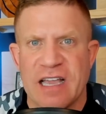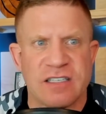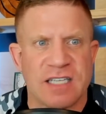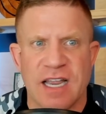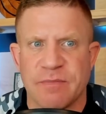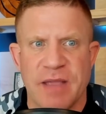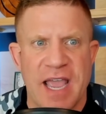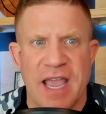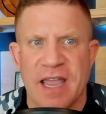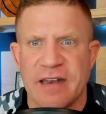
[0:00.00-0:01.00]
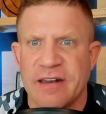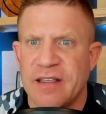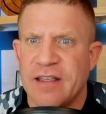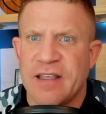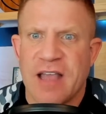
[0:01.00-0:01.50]
I was like, man,
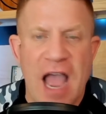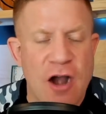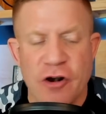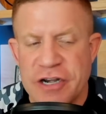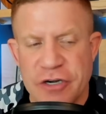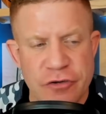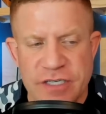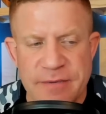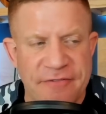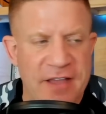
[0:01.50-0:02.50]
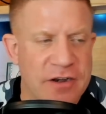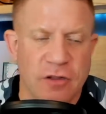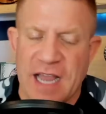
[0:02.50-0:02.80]
I already knew it was going to be fentanyl.